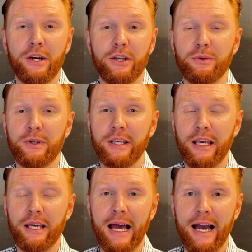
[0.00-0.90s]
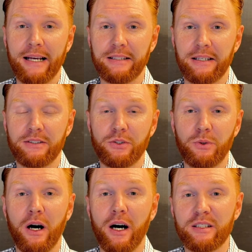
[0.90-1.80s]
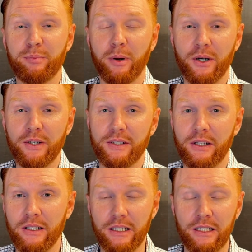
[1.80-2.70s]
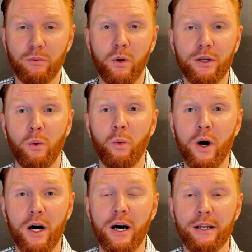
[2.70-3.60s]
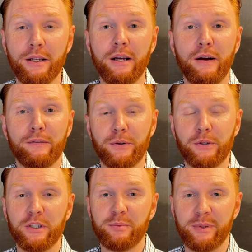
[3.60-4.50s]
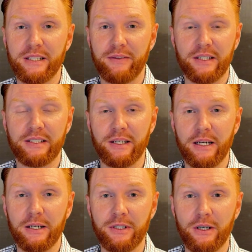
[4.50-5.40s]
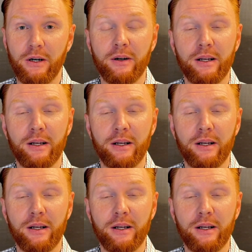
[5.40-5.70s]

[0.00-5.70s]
you get access to us personally, one-on-one, for your specific scenario.